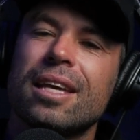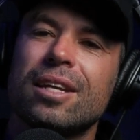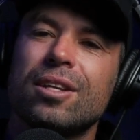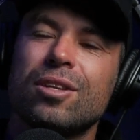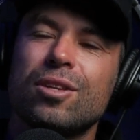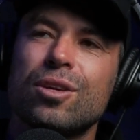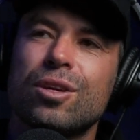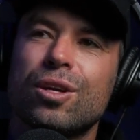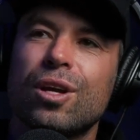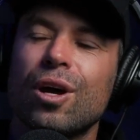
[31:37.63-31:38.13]

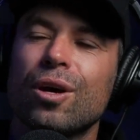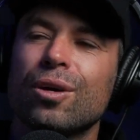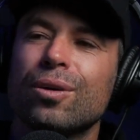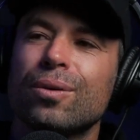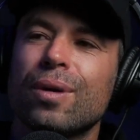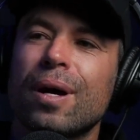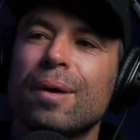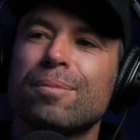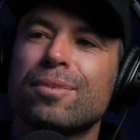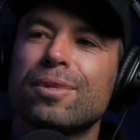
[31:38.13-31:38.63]
then you
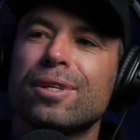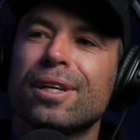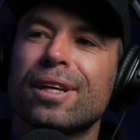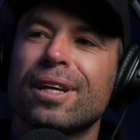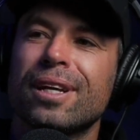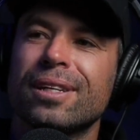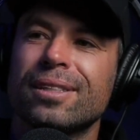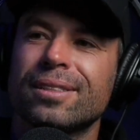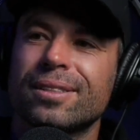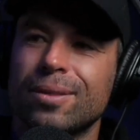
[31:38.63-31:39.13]
go up
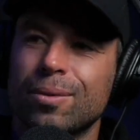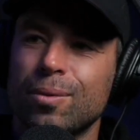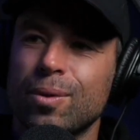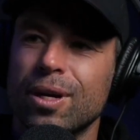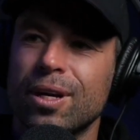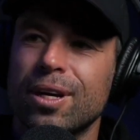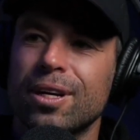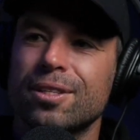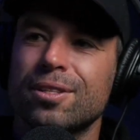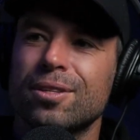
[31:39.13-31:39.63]
to
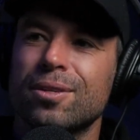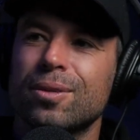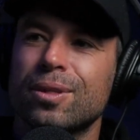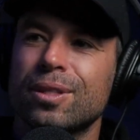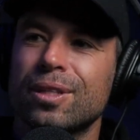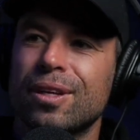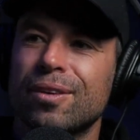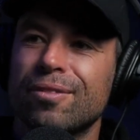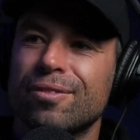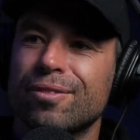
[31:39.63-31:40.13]
Waikato
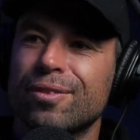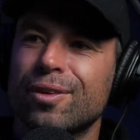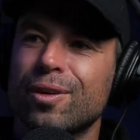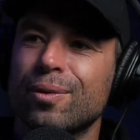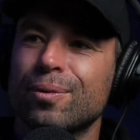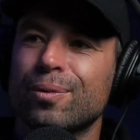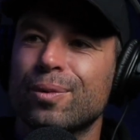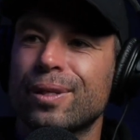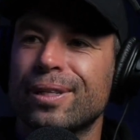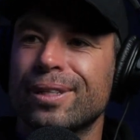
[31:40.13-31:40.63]
and
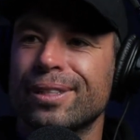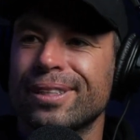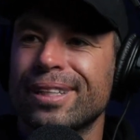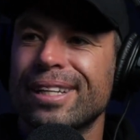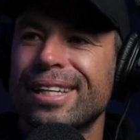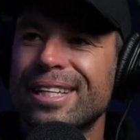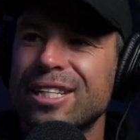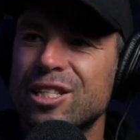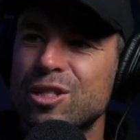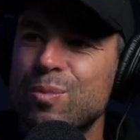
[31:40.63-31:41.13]
we're
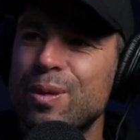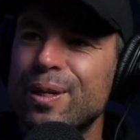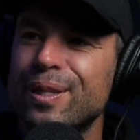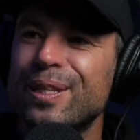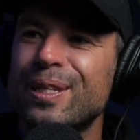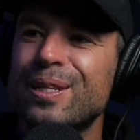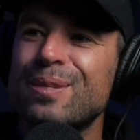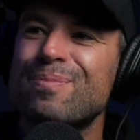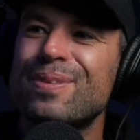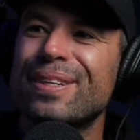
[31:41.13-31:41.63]

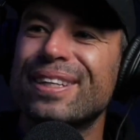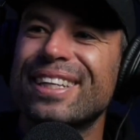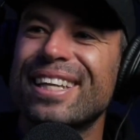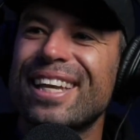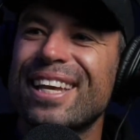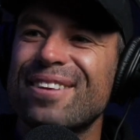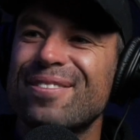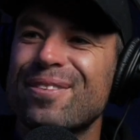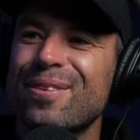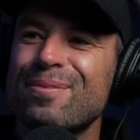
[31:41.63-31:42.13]
expecting a big
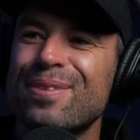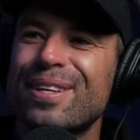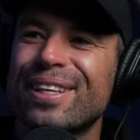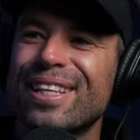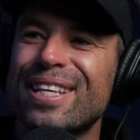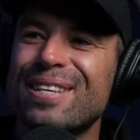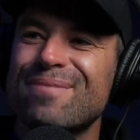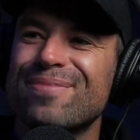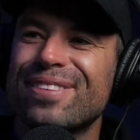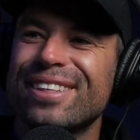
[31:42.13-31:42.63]
year from you
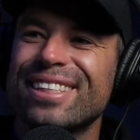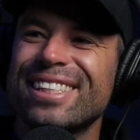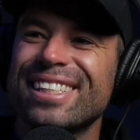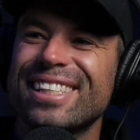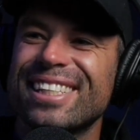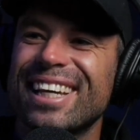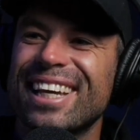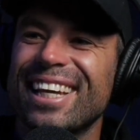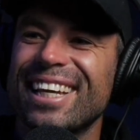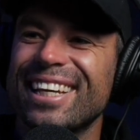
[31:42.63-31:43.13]
in the
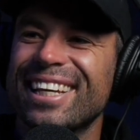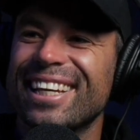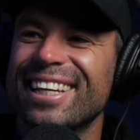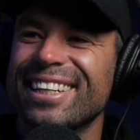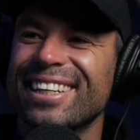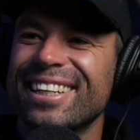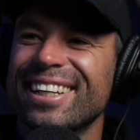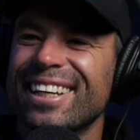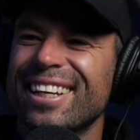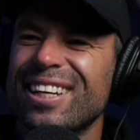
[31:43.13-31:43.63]
NPC.
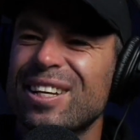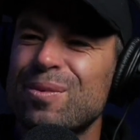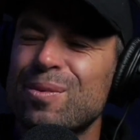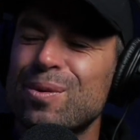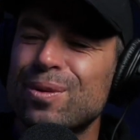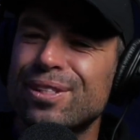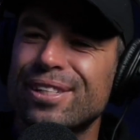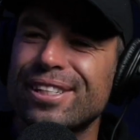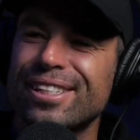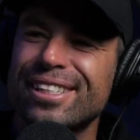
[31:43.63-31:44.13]
And
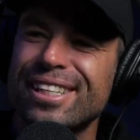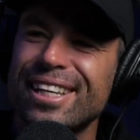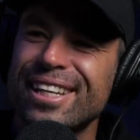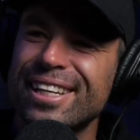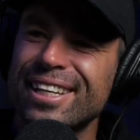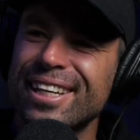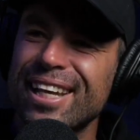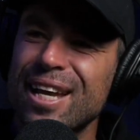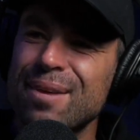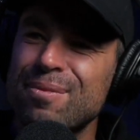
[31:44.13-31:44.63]
what was it,
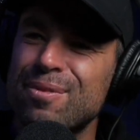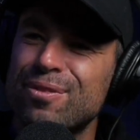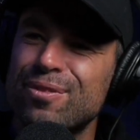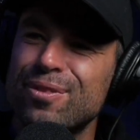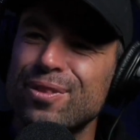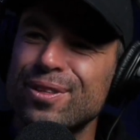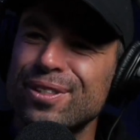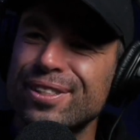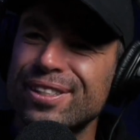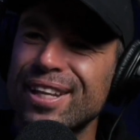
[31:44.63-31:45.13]
second game or
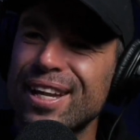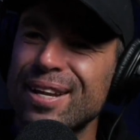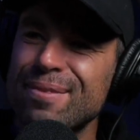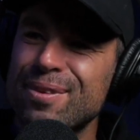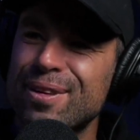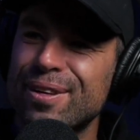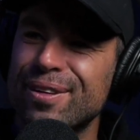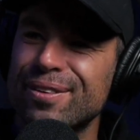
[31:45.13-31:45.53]
first game? You